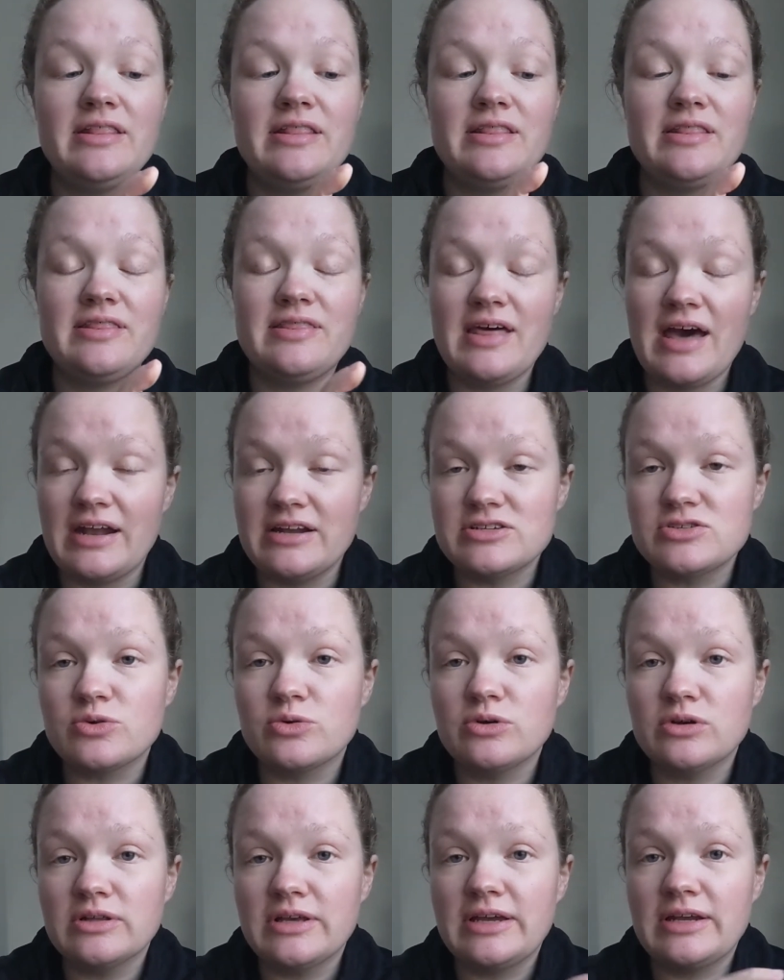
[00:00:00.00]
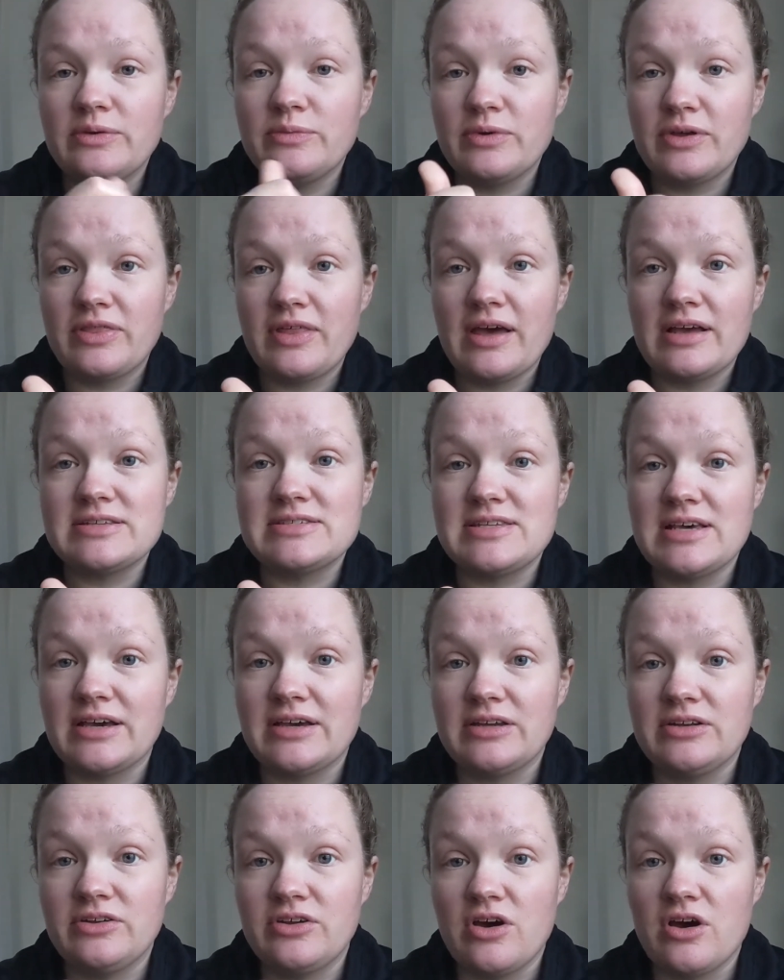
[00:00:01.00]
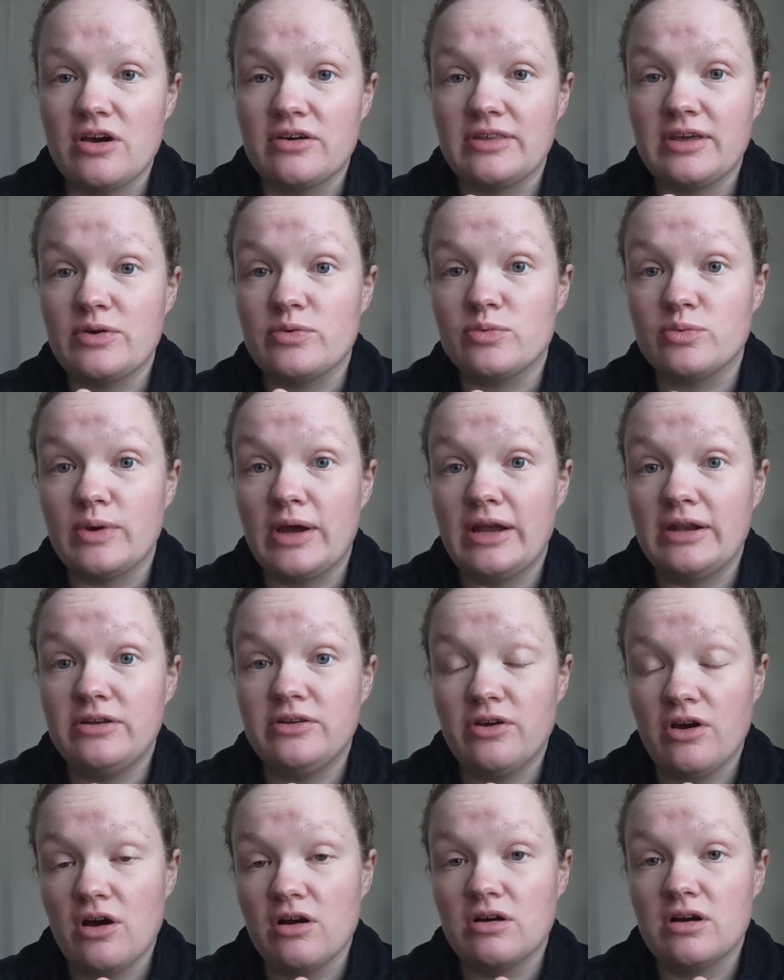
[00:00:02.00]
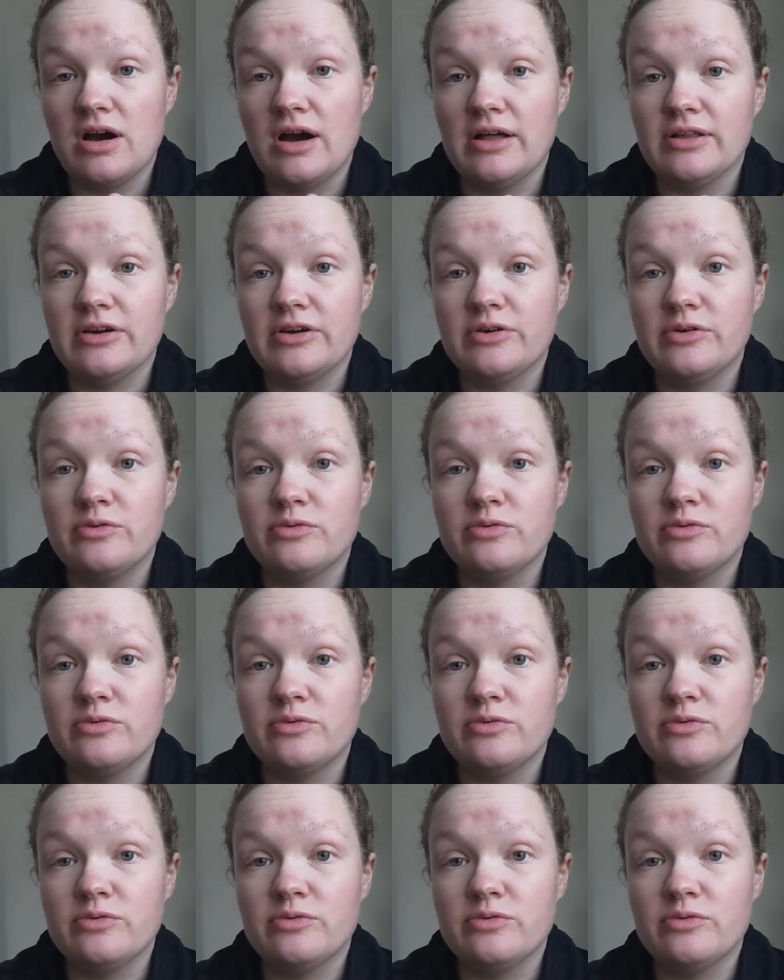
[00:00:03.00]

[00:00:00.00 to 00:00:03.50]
That is correlating with that second dog, that red dog collar.